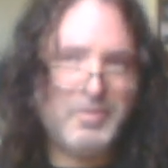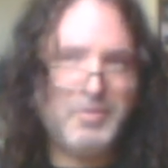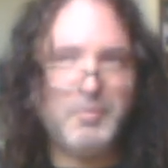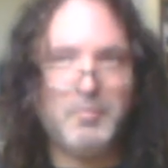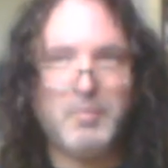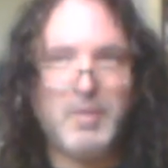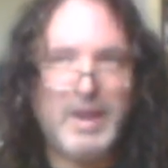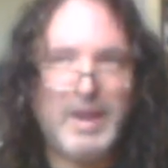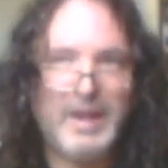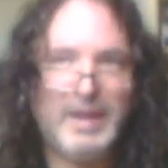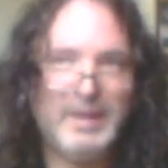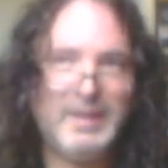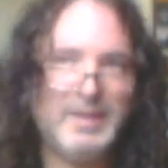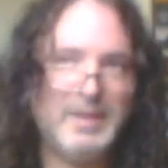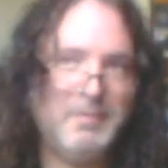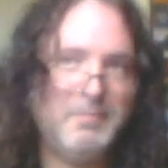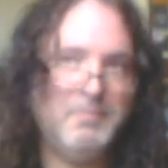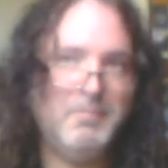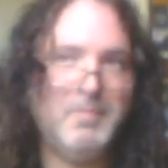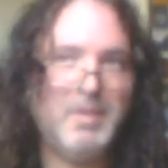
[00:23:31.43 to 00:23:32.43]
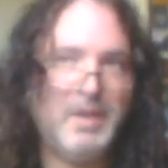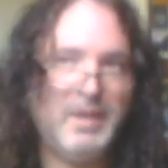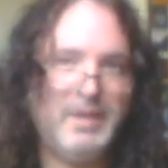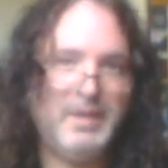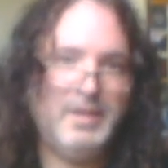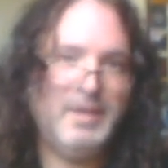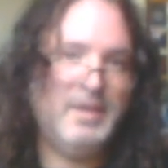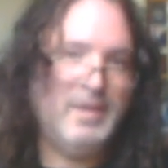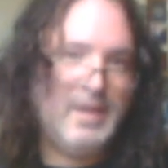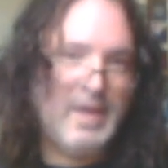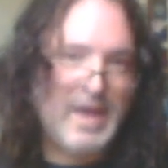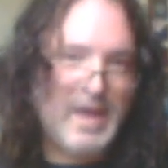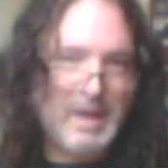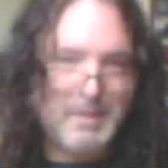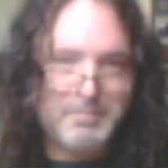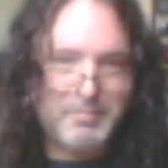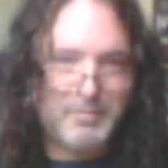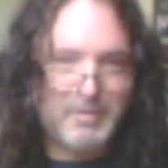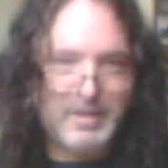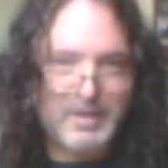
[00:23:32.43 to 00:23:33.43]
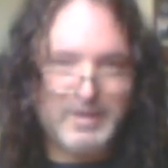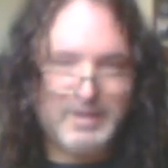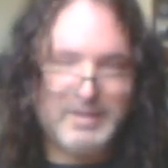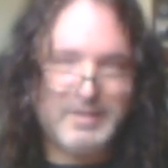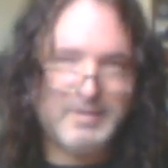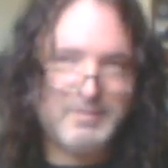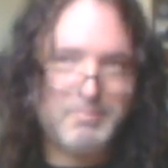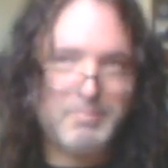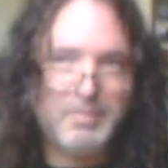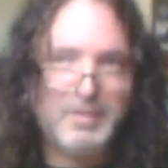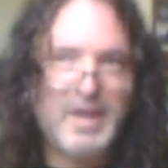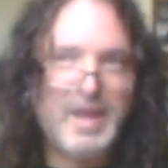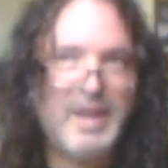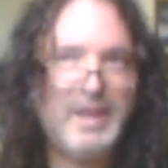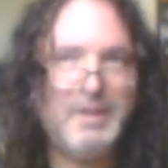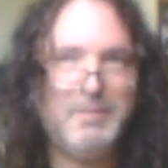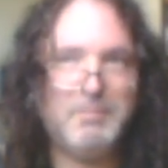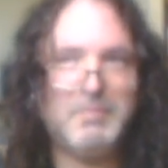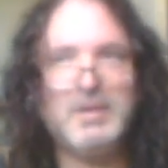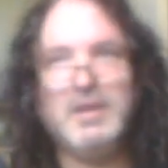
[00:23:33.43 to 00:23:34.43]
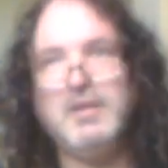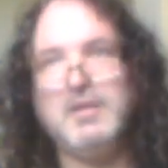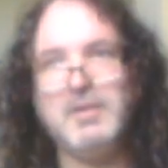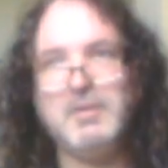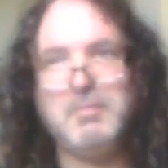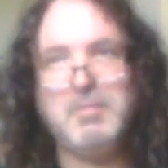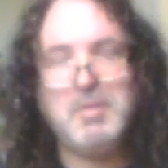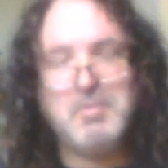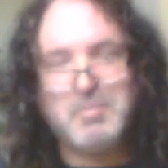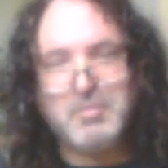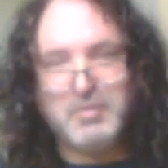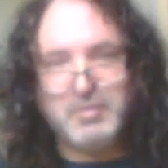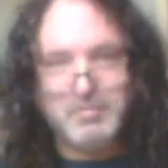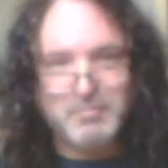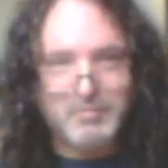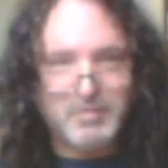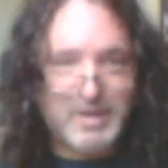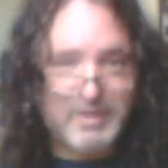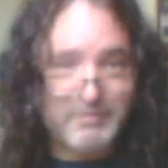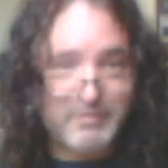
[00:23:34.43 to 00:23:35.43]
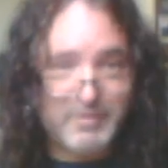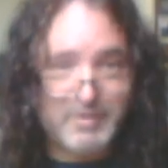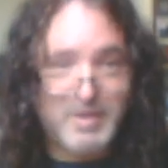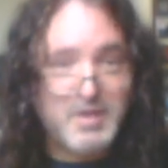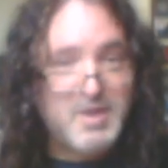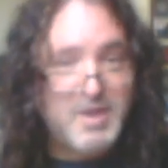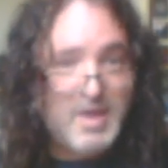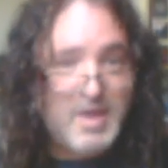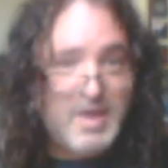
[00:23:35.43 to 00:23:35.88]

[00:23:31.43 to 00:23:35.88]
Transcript: the way that Mudd operated this plan and killing people and whatever,